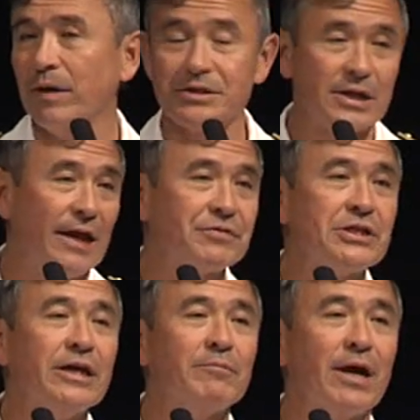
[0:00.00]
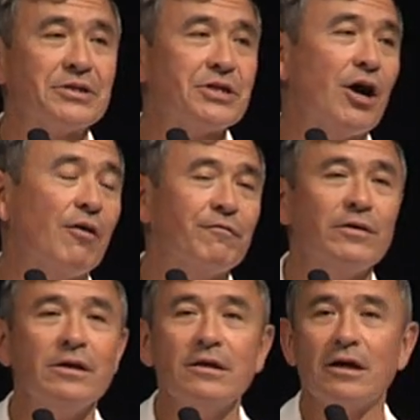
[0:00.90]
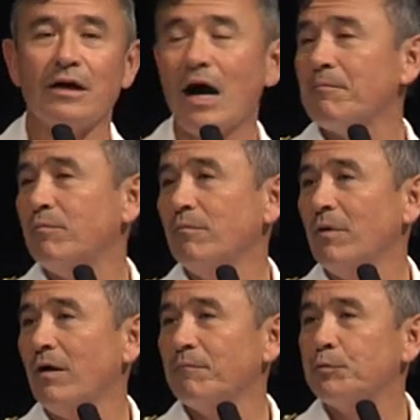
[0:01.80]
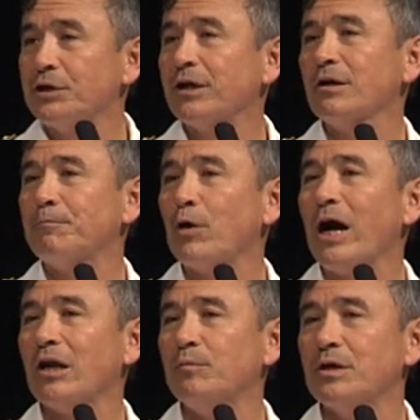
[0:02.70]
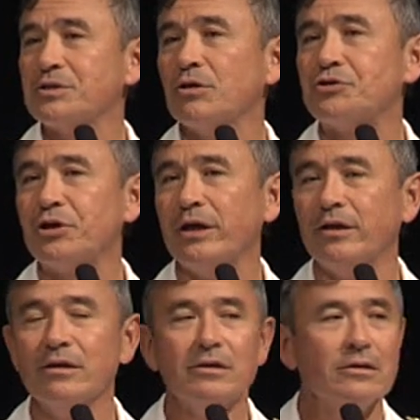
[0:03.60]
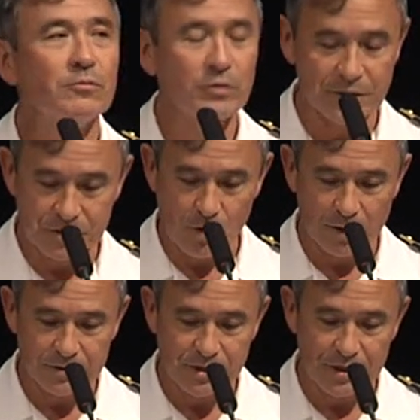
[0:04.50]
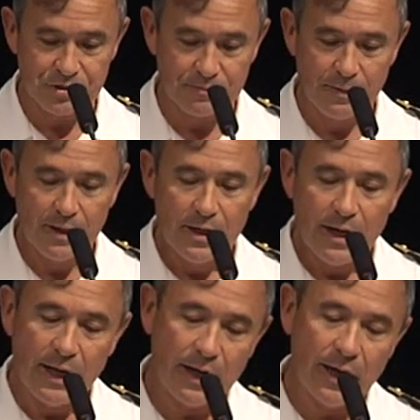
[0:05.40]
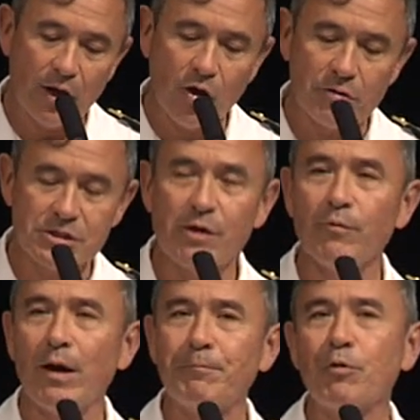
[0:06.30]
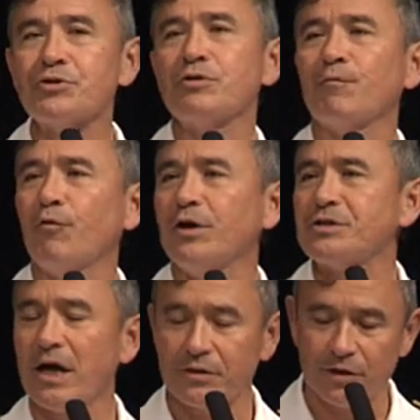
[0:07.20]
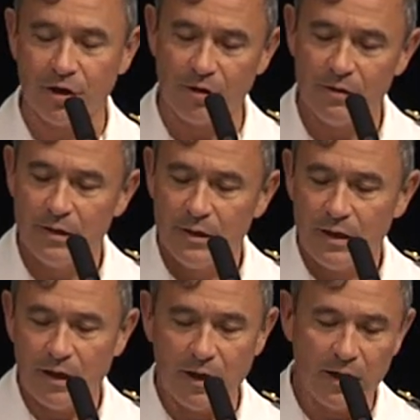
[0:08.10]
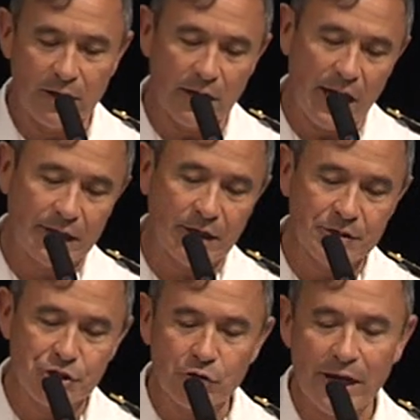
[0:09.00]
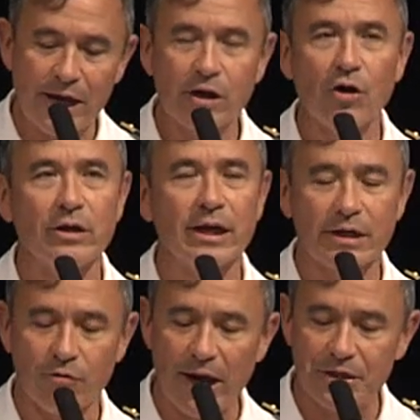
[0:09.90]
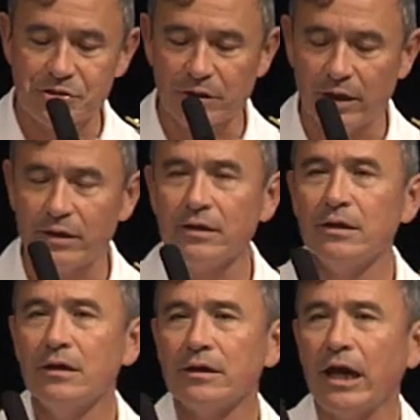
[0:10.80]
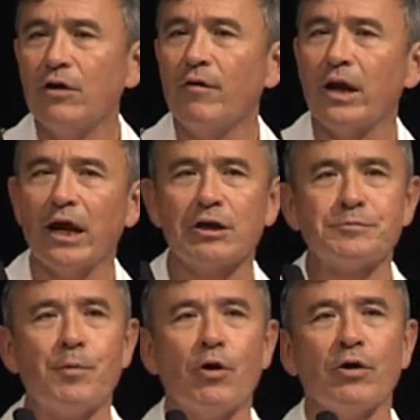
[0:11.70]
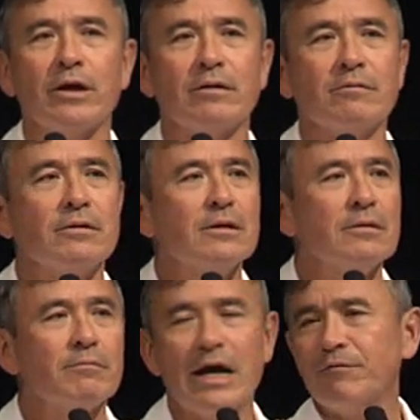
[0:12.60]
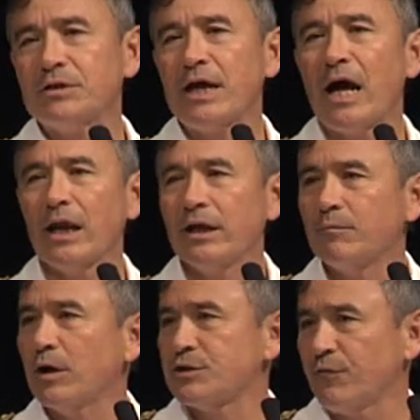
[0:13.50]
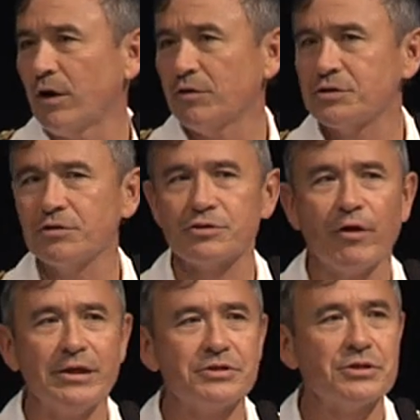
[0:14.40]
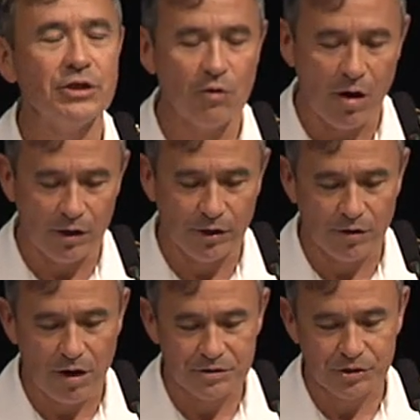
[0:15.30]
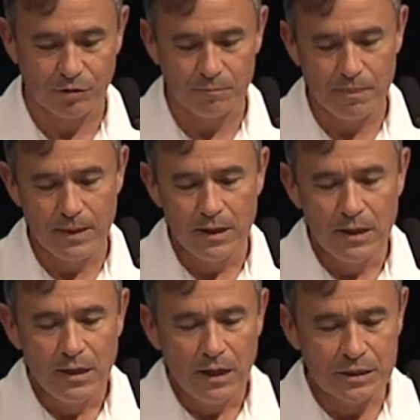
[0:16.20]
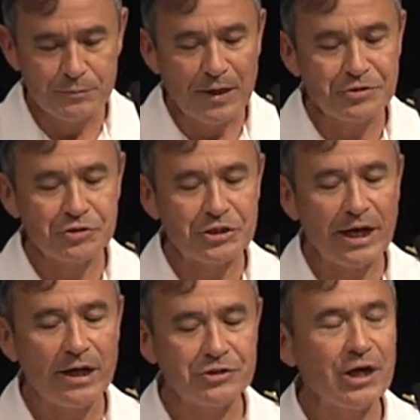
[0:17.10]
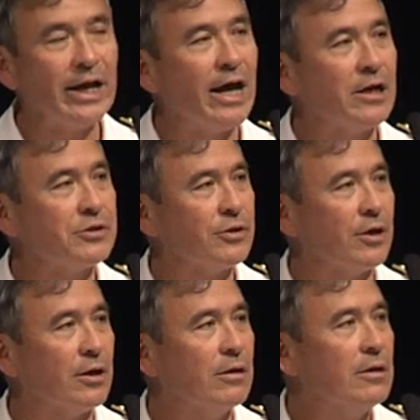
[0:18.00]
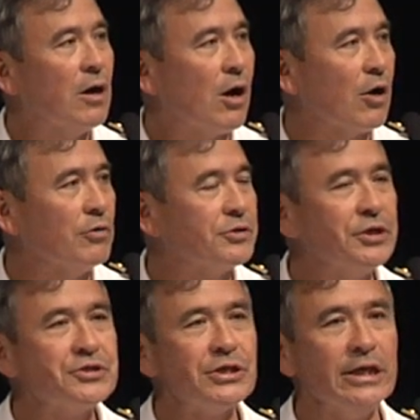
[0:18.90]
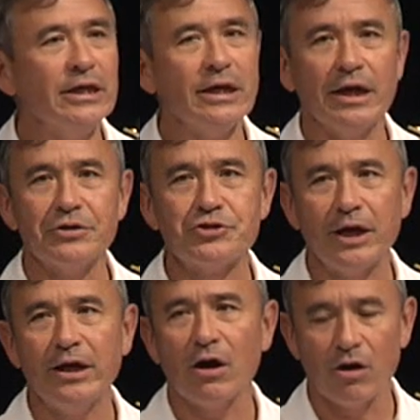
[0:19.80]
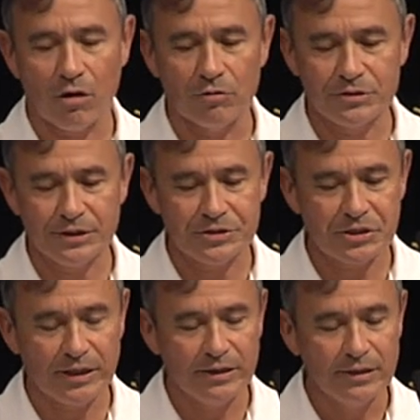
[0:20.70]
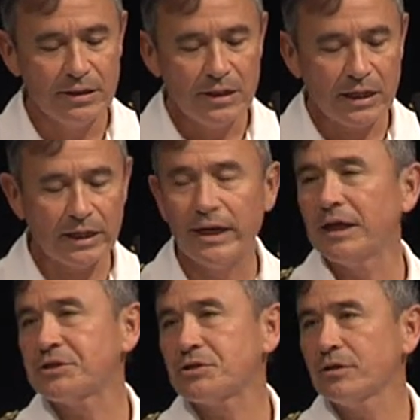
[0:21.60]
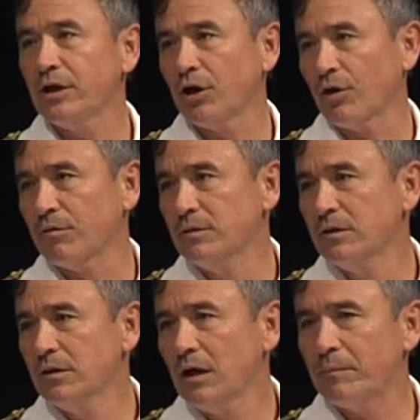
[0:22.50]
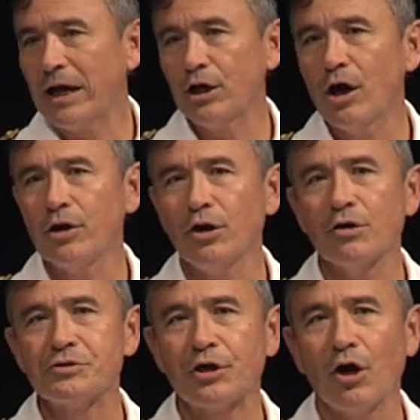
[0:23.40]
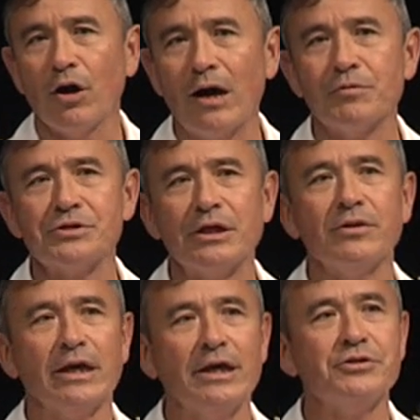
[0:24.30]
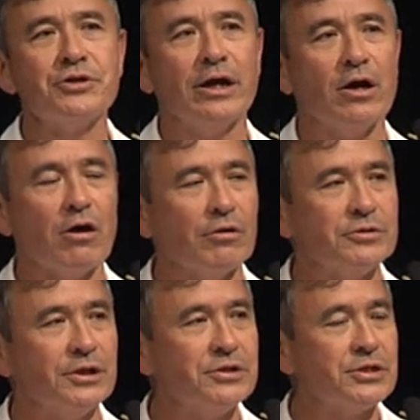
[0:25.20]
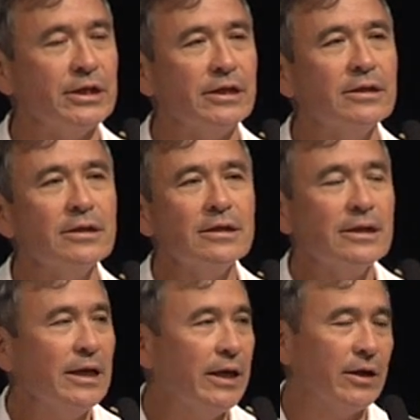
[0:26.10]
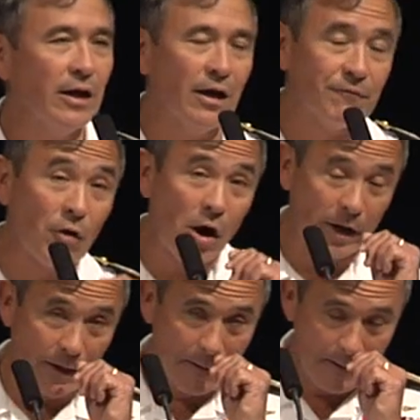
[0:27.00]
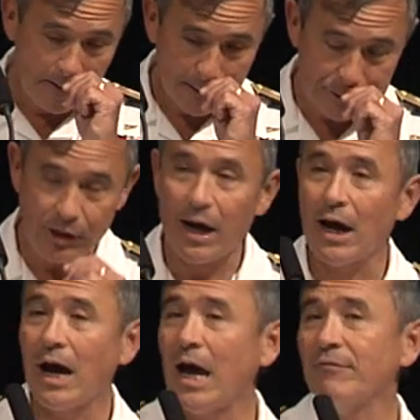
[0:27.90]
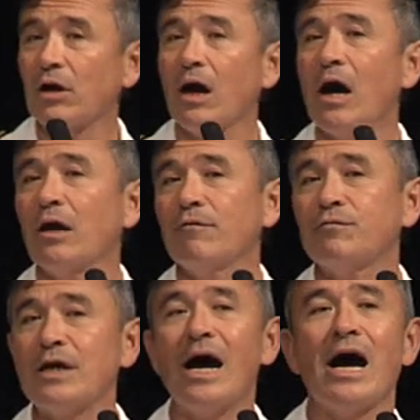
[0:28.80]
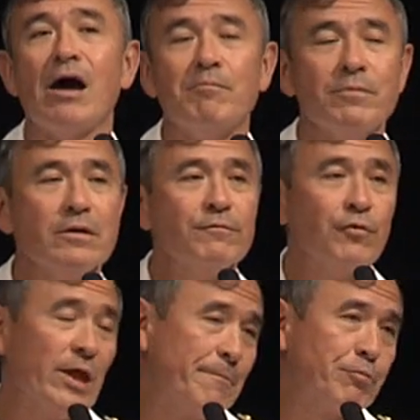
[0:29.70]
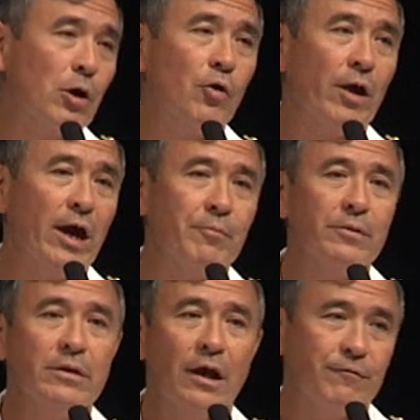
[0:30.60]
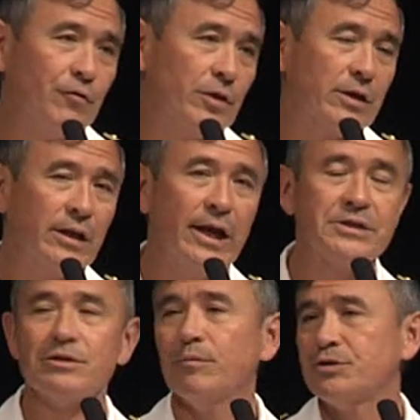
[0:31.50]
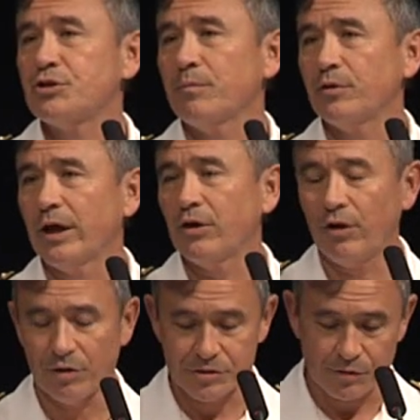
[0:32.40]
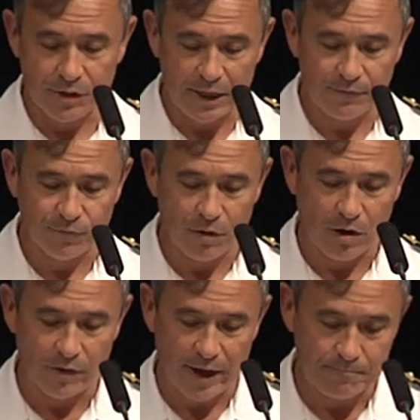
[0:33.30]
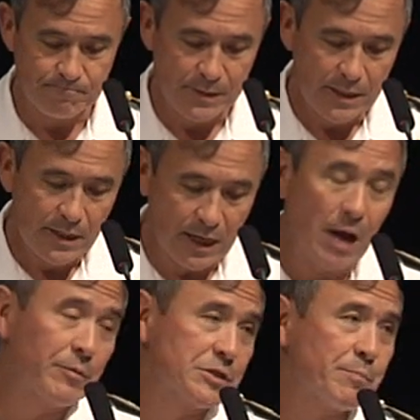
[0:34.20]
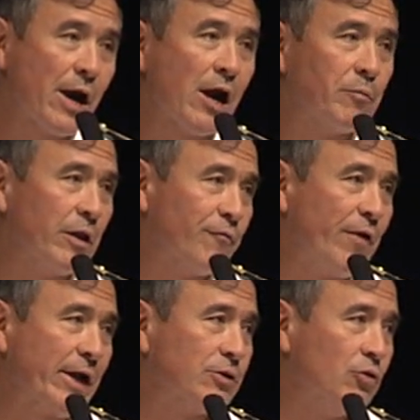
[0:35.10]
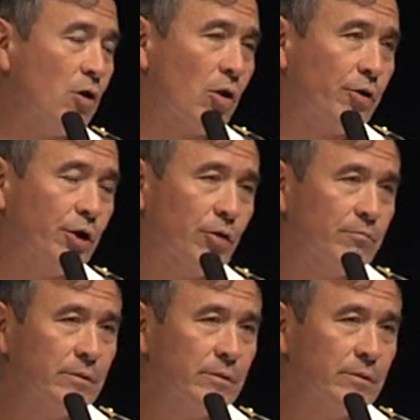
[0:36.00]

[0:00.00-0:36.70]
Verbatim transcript: As an AFCEA and myself, uh, I'm, I'm particularly proud to be associated with this organization. And a hello to some of my personal friends out there, uh, like uh, Joe Decker and Nick Carangelon, Gail von Eckersberg and Mike Vitale and a bunch of others. So it's great to see you all here also. And a special shout, out to the ROTC and JROTC cadets here. About 100 years ago, I was in the NJROTC in uh, Florida, so I, I have a lot of time for that program and for the cadets and midshipmen that are here. So thank you for all that. And I'm inspired by the fact that you all are here.